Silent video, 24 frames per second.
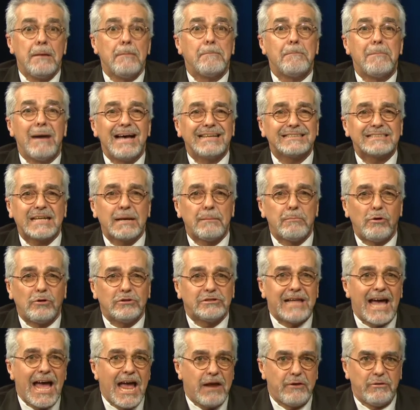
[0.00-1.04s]
Basketball
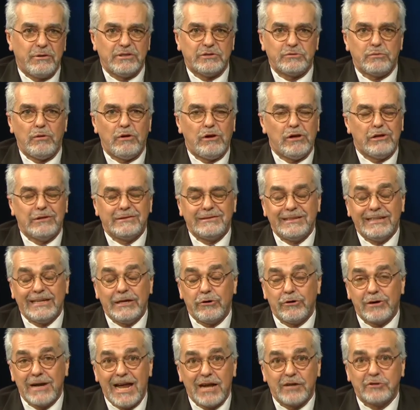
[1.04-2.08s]
Diaries with
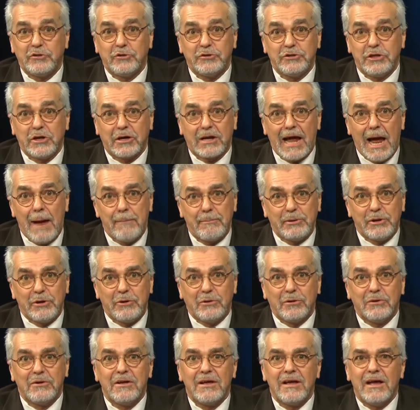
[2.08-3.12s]
Leonardo
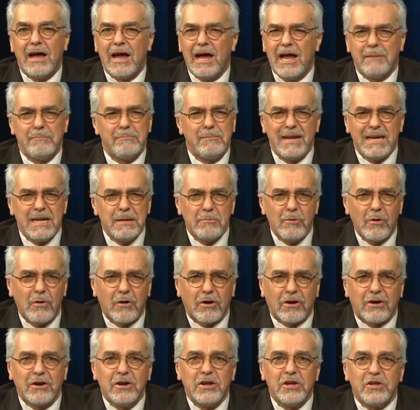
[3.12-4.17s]
DiCaprio, and many
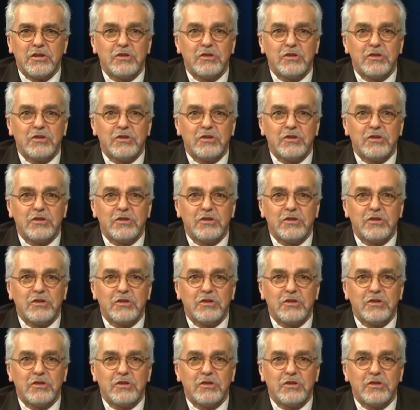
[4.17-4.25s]
more.